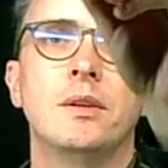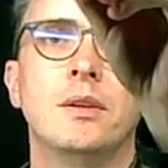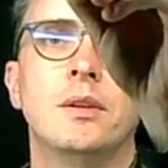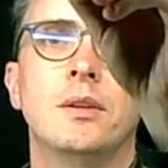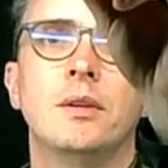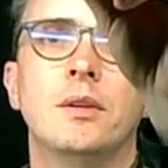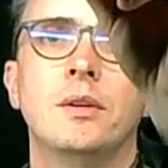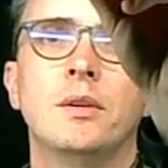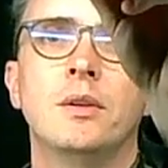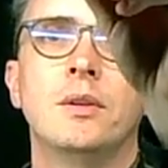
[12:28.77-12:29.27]

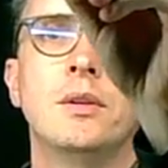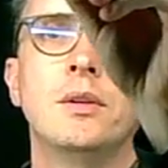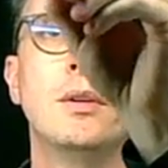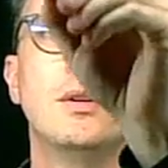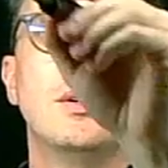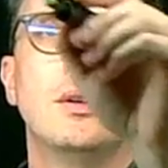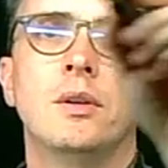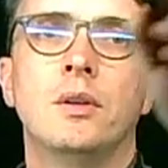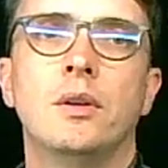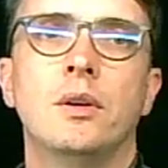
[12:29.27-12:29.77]

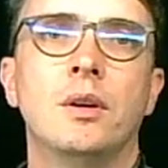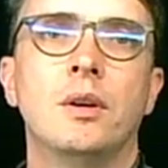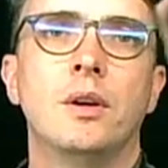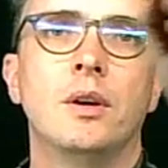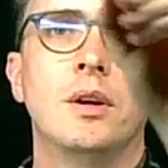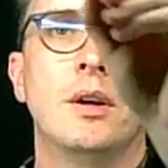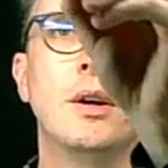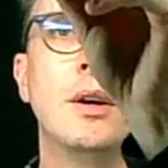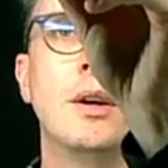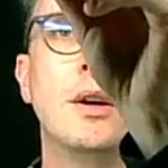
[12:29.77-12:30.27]

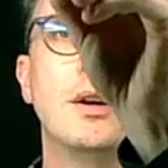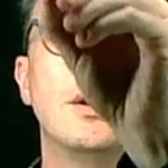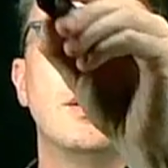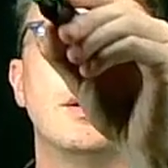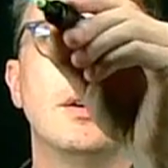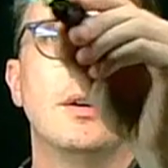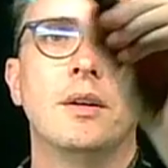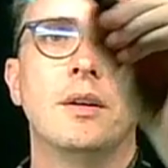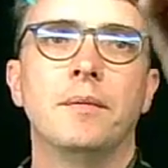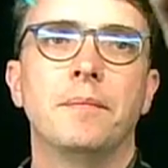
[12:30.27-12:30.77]

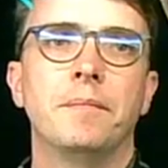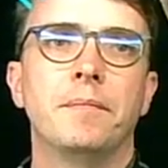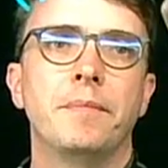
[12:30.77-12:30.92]
(silence)